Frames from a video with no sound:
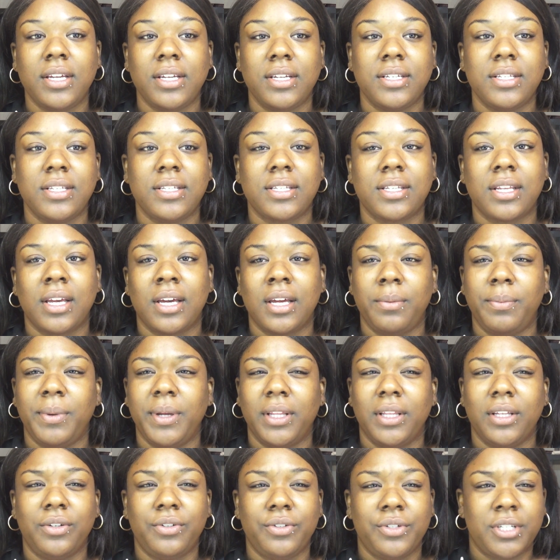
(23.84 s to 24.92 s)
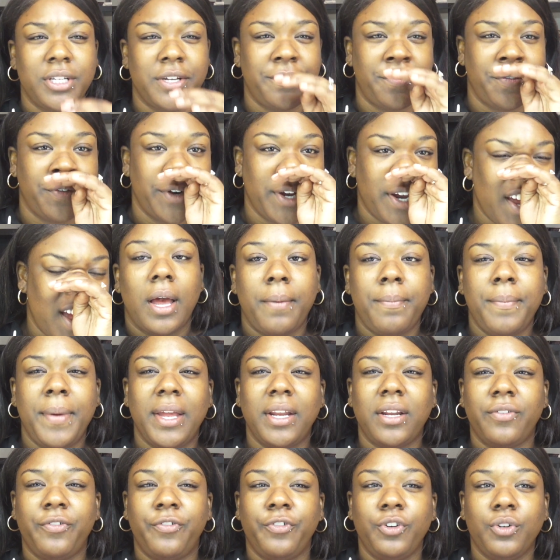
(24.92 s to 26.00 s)
is going to be a little different. I
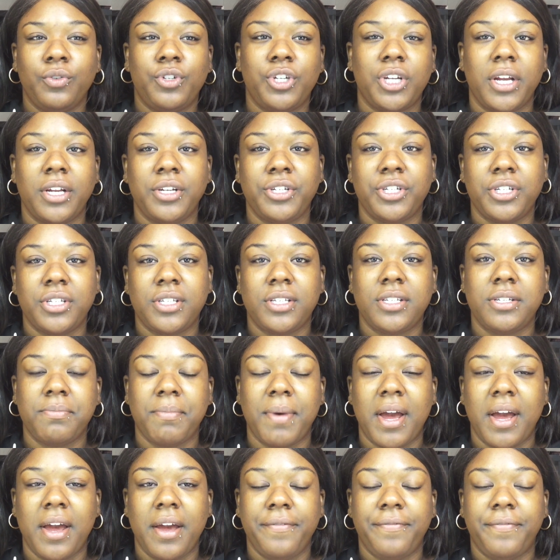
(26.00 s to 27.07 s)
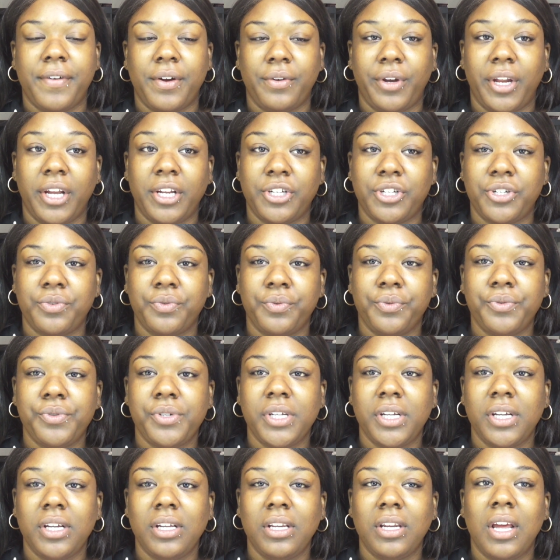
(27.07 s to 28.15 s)
made a few changes to my foundation
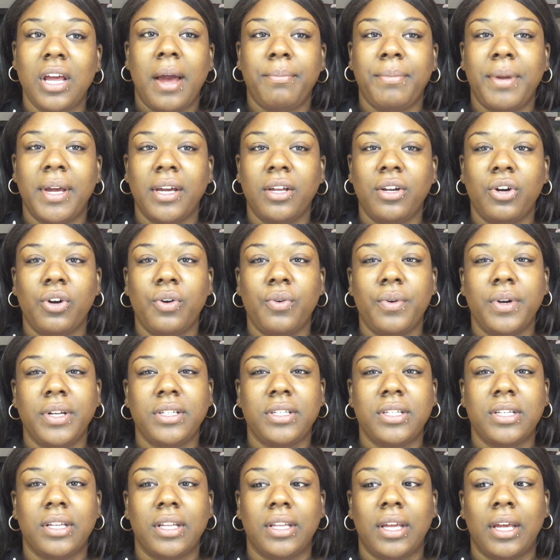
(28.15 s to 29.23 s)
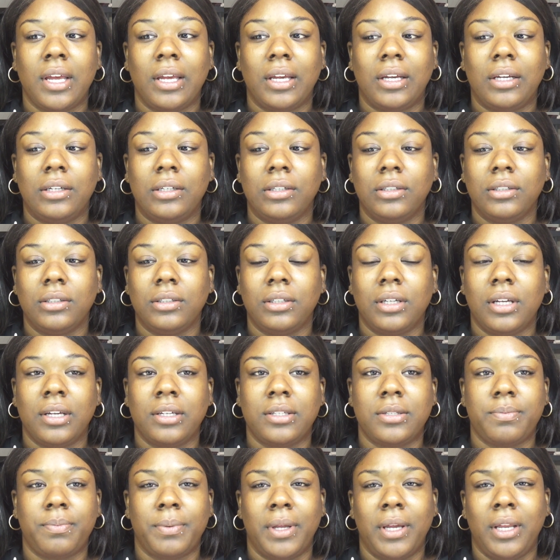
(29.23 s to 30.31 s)
routine. I'm not going to go into like
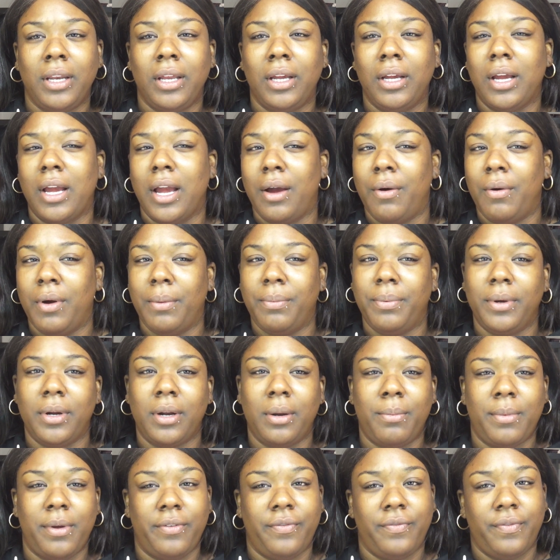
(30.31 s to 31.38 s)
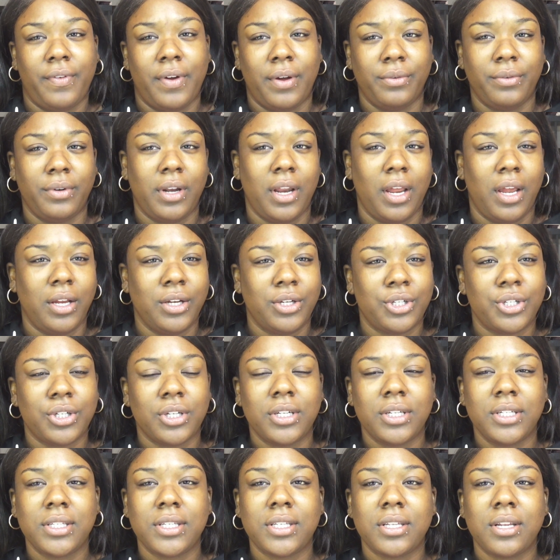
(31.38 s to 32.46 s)
explaining how I put on my
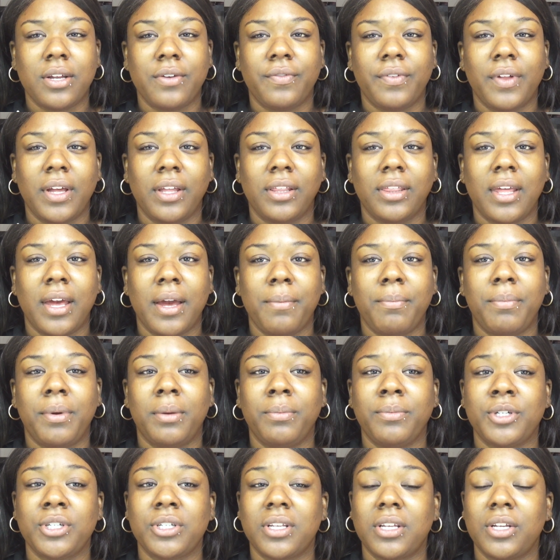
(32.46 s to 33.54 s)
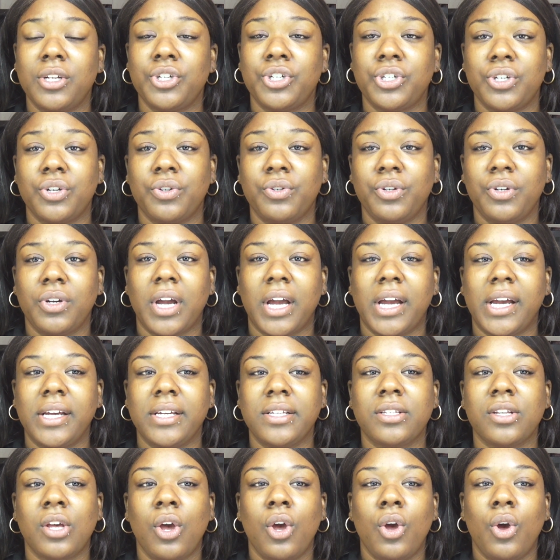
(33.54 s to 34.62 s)
foundation and stuff like that, but I'm just going to show you
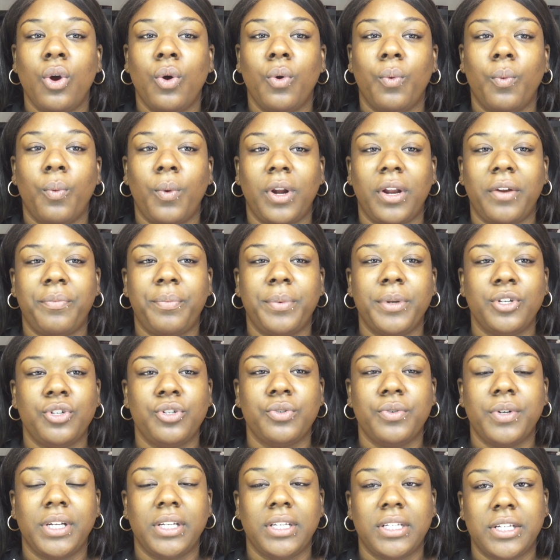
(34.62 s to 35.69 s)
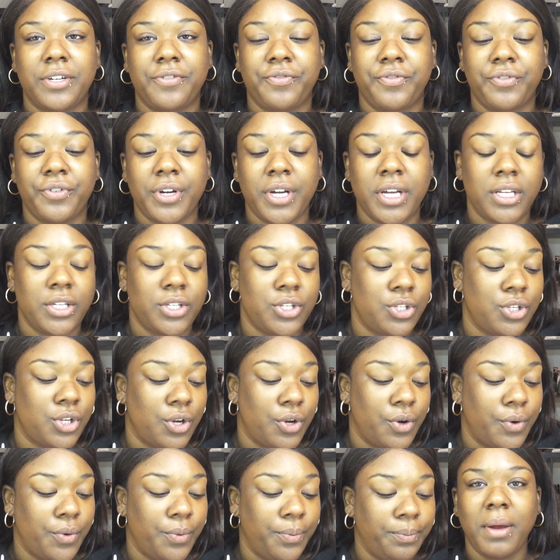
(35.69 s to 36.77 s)
guys what I've been doing different.
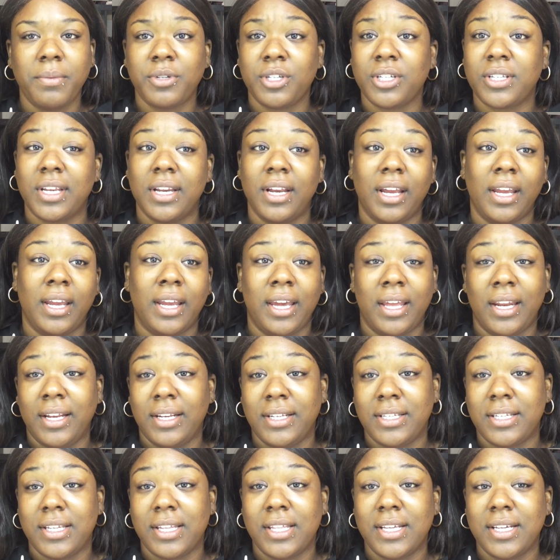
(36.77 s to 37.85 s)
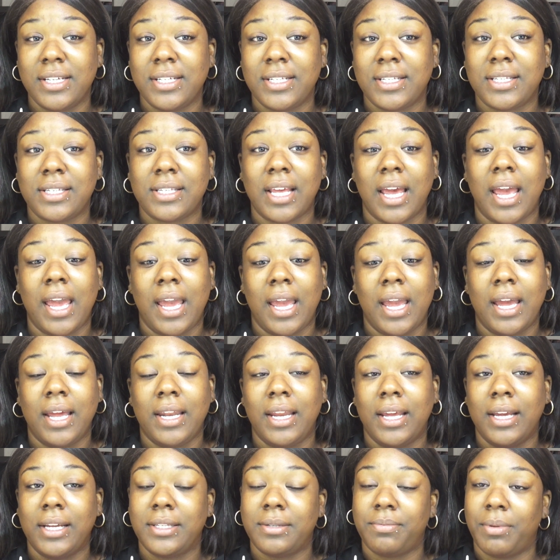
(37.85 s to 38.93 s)
So I'm just going to get into this
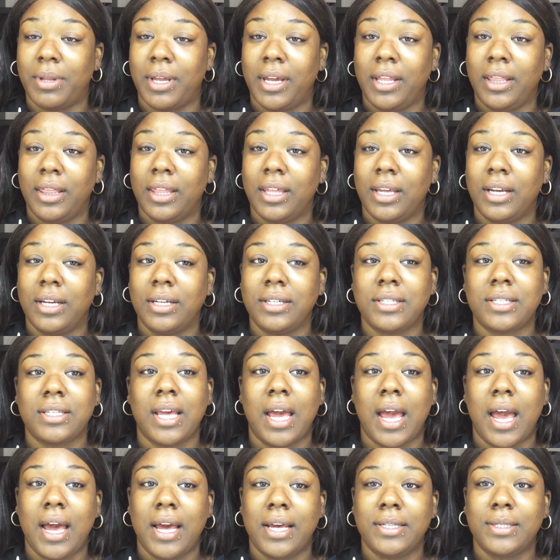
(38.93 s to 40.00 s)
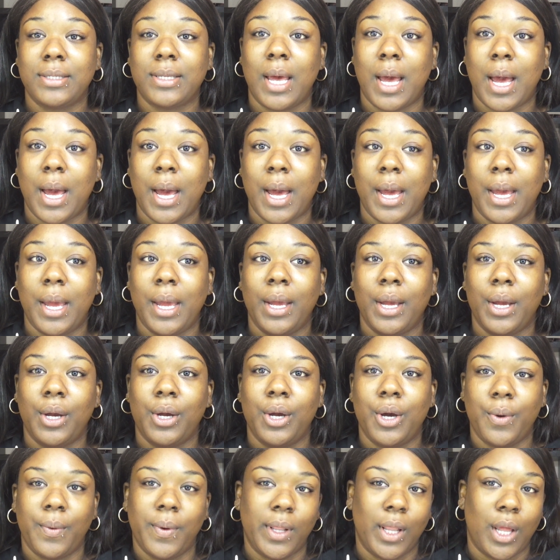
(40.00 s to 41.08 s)
and explain things as I
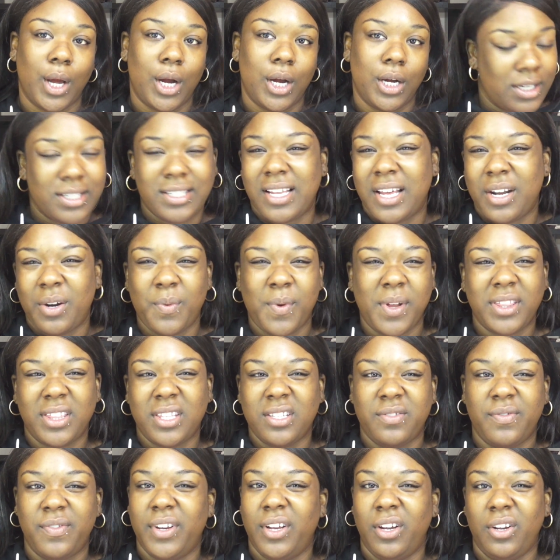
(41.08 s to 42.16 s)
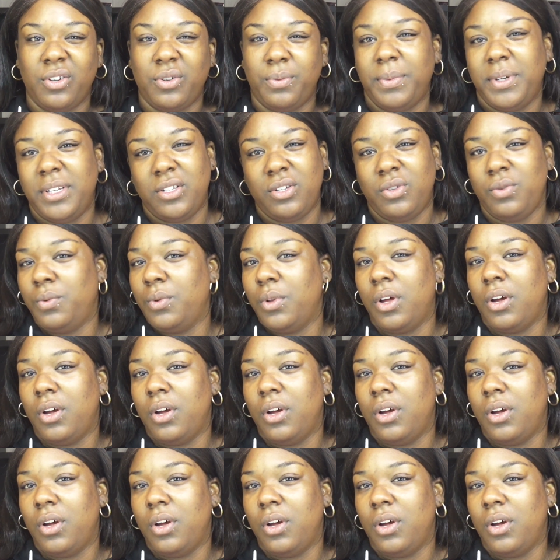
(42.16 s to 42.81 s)
go along because I don't want this video to be too